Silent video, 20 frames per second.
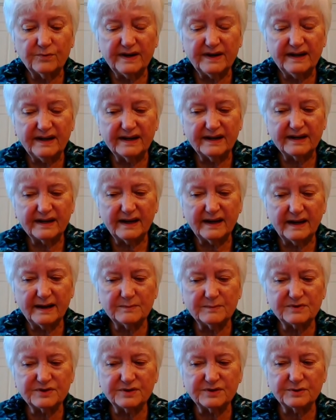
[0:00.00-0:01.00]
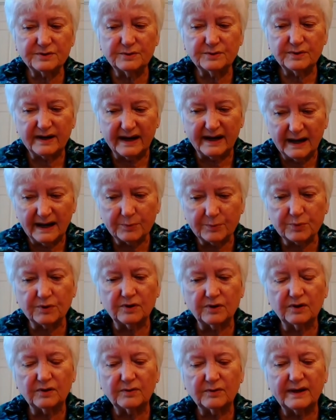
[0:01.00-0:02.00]
we came to
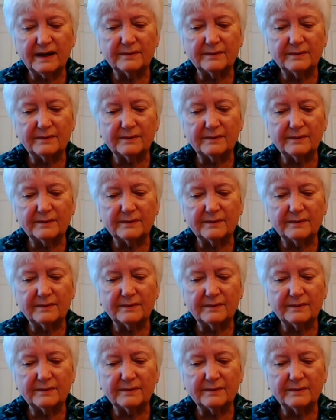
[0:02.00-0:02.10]
April